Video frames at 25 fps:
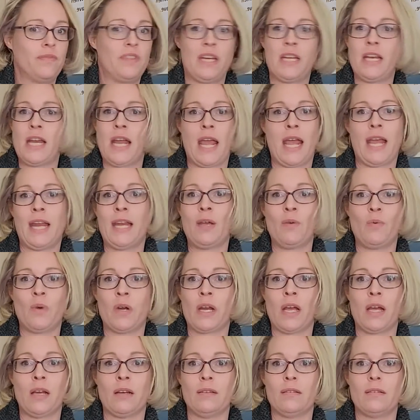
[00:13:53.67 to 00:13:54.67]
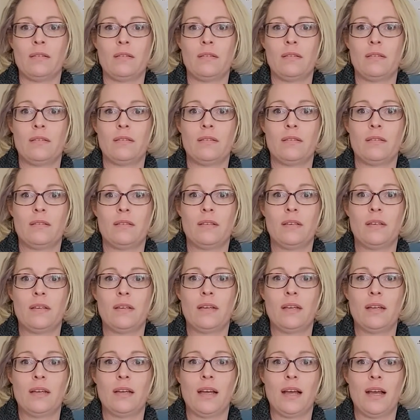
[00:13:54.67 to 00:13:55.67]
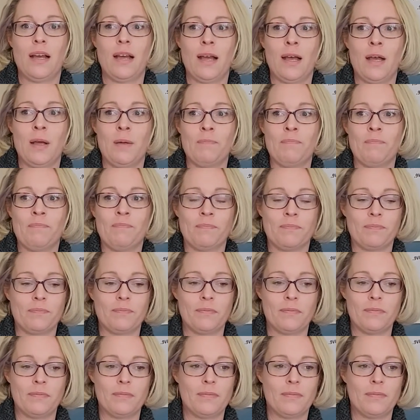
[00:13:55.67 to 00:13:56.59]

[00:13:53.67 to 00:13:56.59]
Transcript: than anyone else. Mm-hmm.